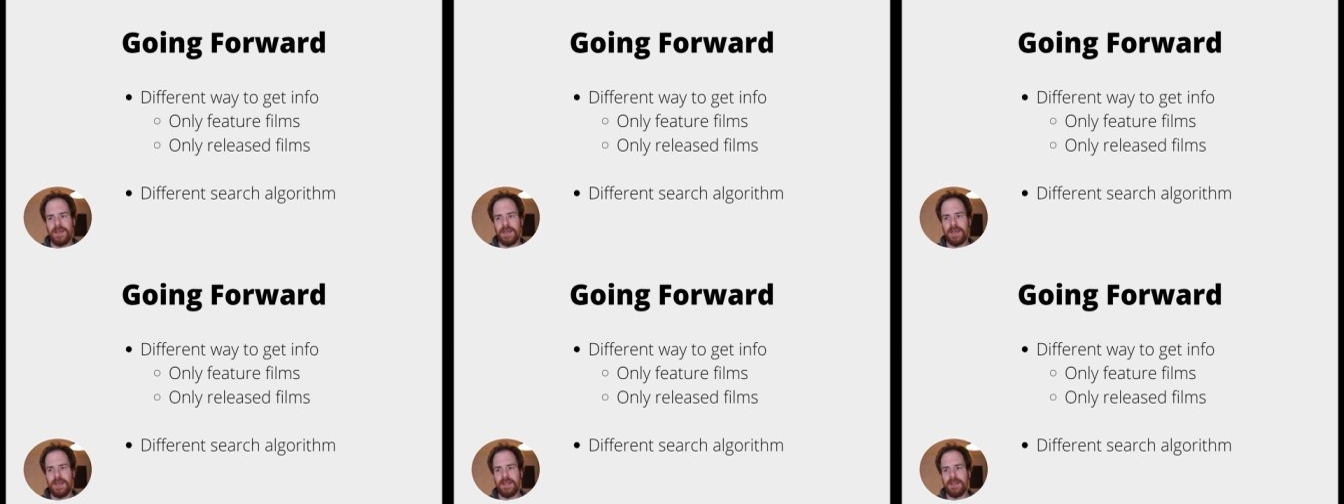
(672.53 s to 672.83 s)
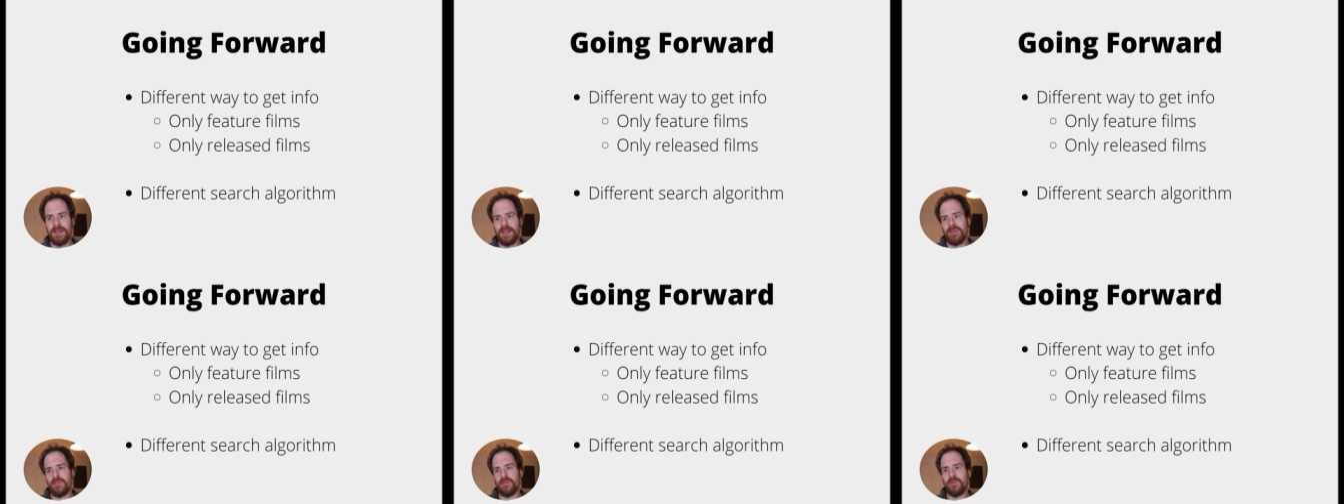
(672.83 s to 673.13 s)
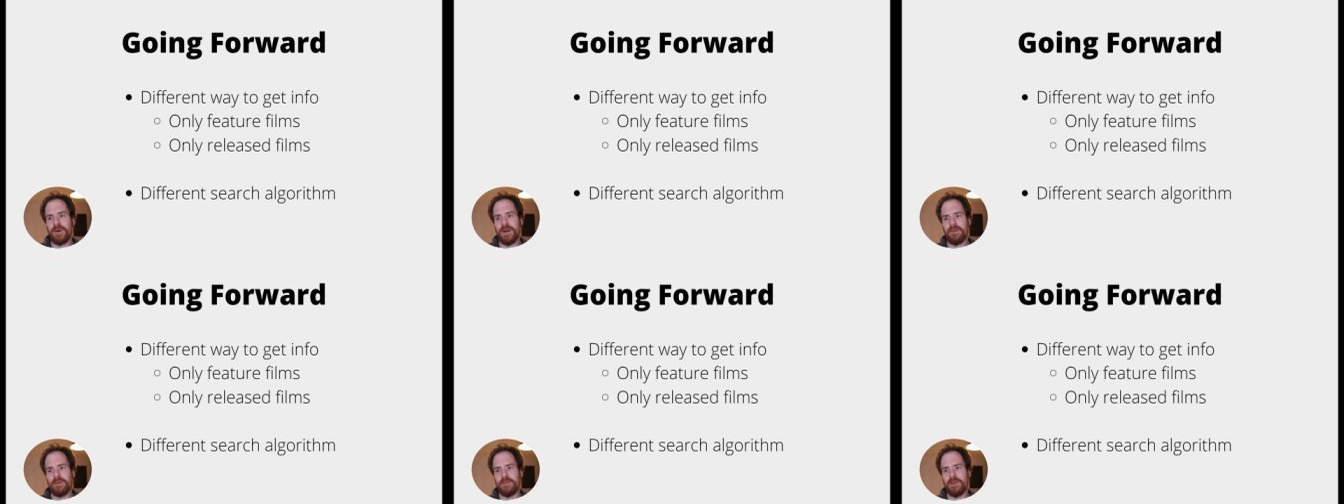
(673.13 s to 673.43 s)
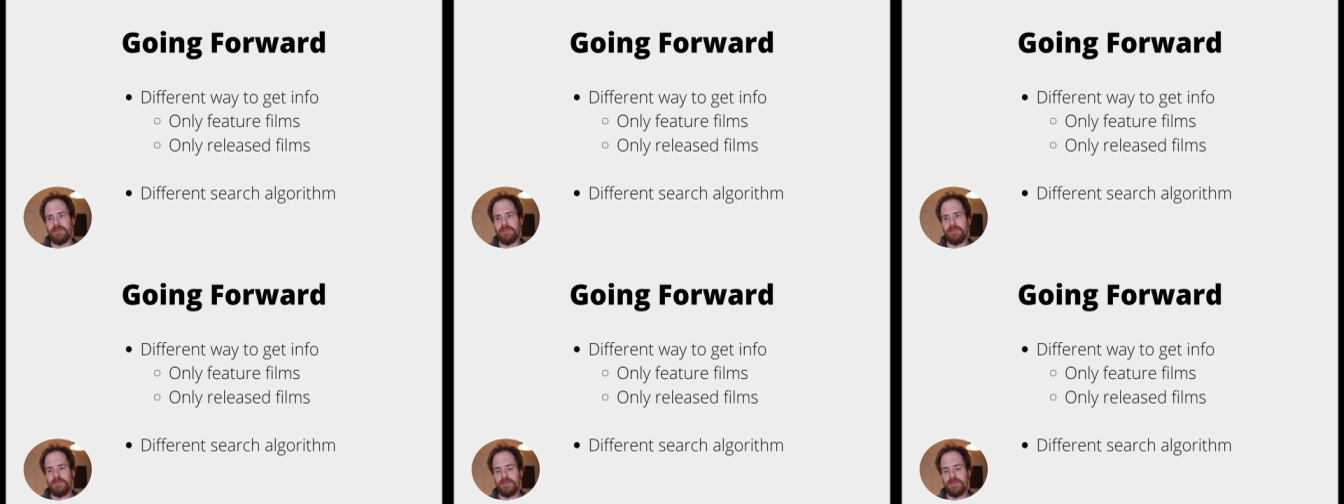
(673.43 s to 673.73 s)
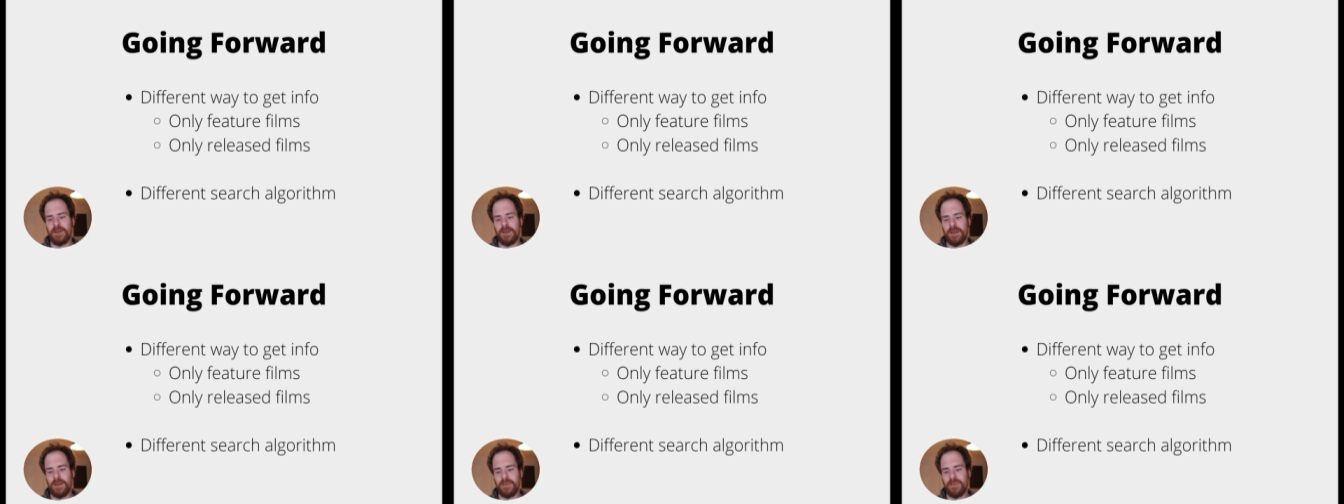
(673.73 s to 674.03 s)
And that's why we've
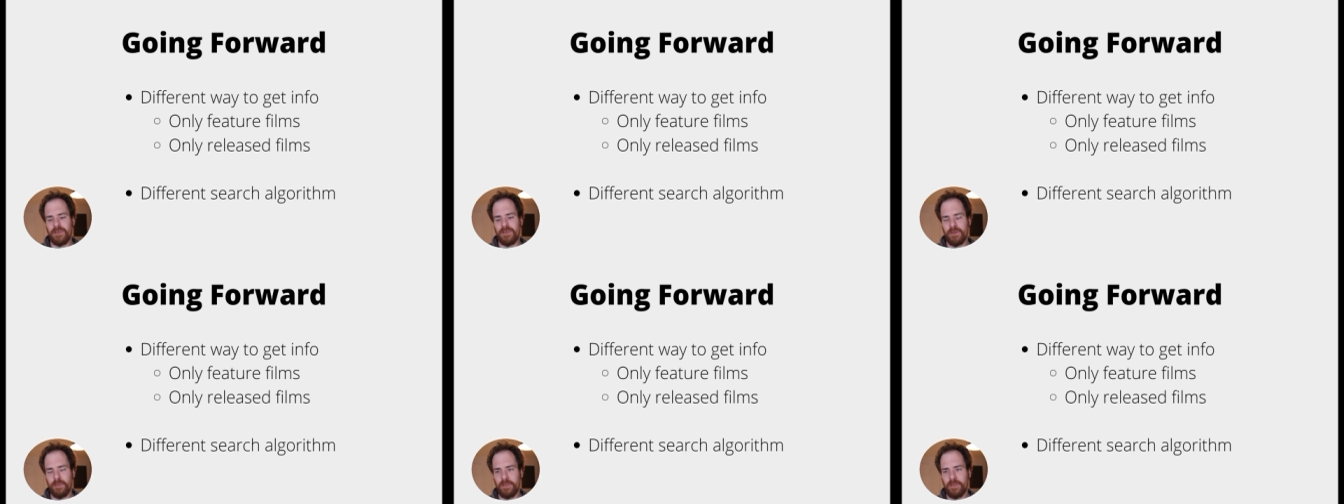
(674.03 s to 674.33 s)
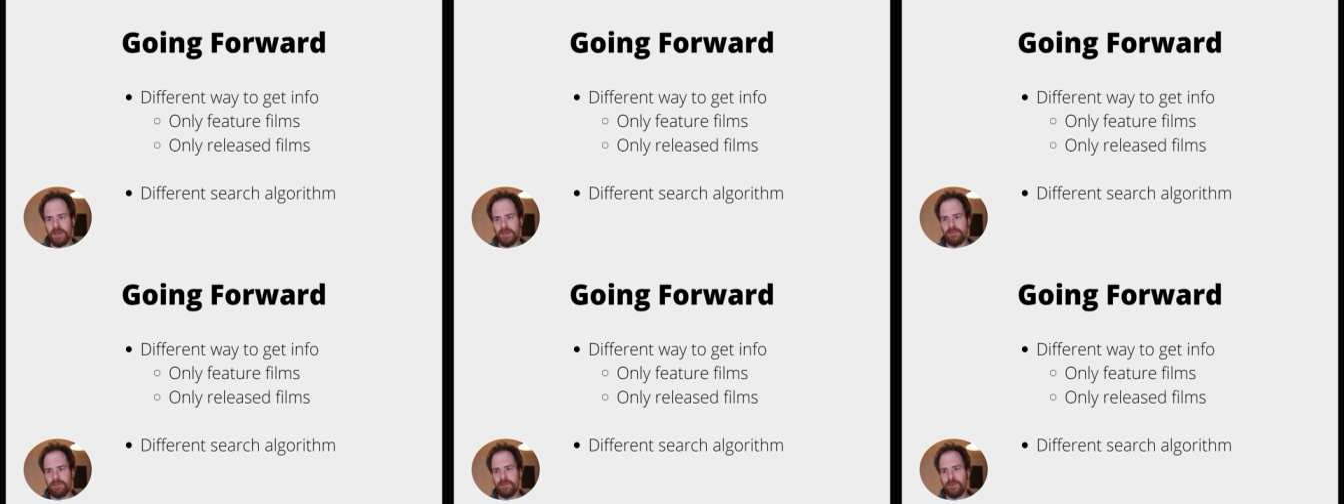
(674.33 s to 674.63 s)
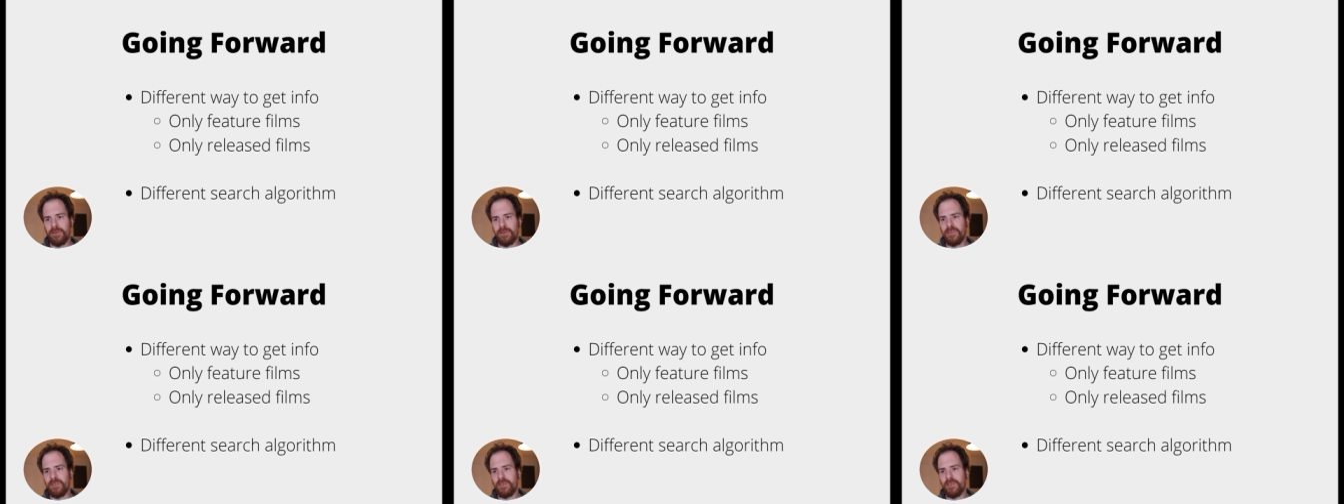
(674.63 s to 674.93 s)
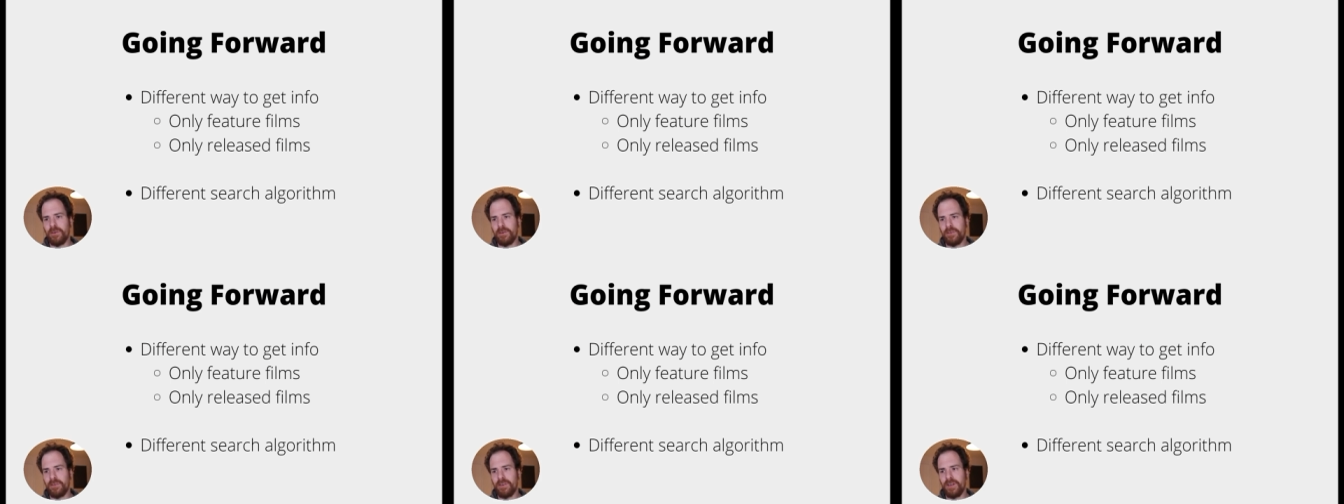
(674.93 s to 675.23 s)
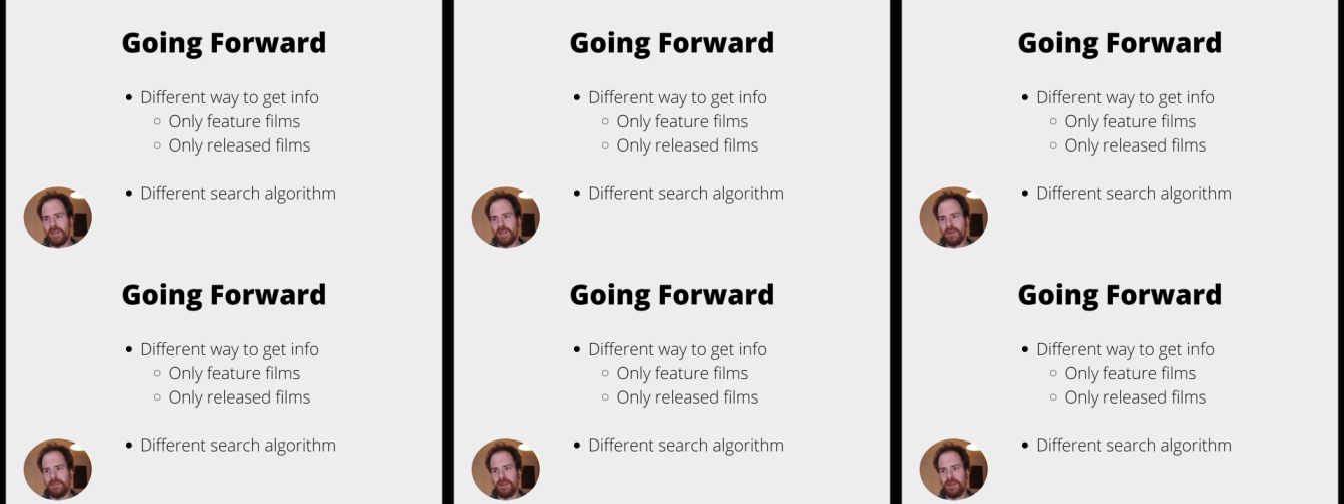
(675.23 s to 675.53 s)
got the breadth first search
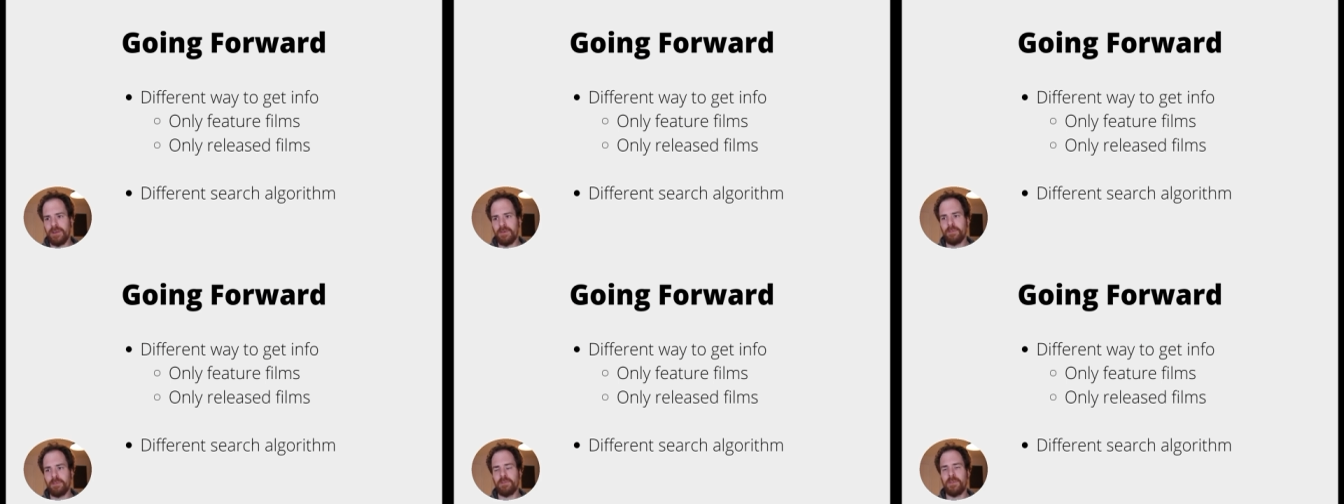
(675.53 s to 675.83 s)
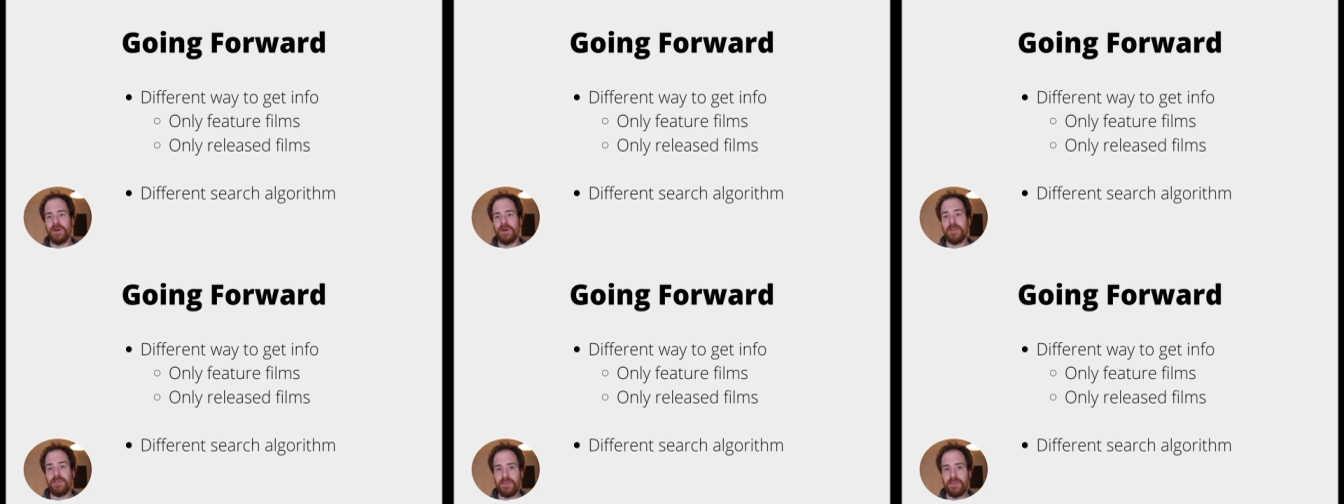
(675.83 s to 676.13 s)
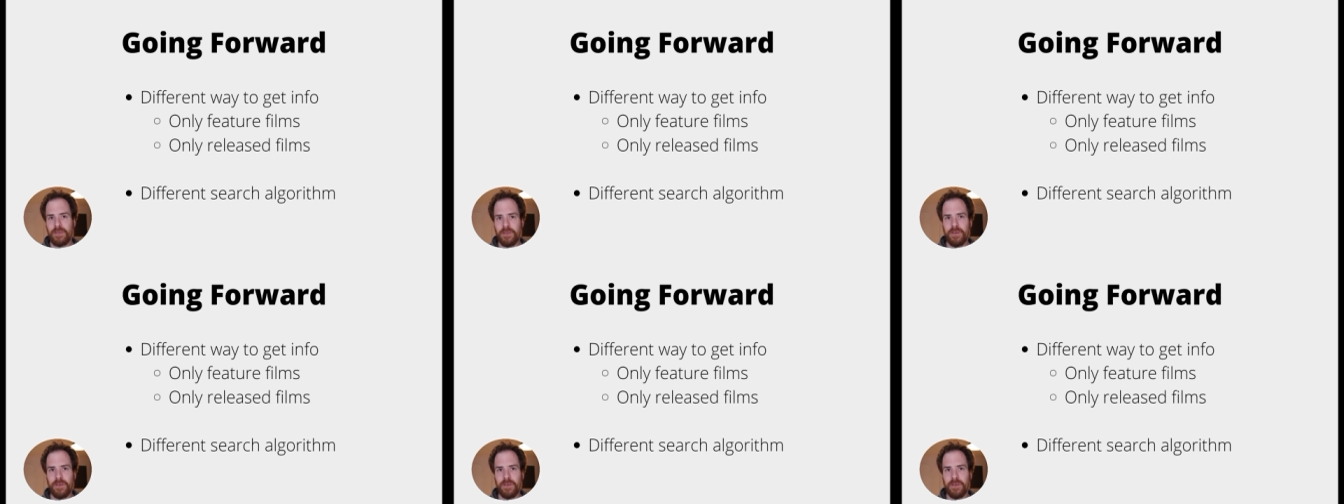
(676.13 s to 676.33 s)
algorithm. But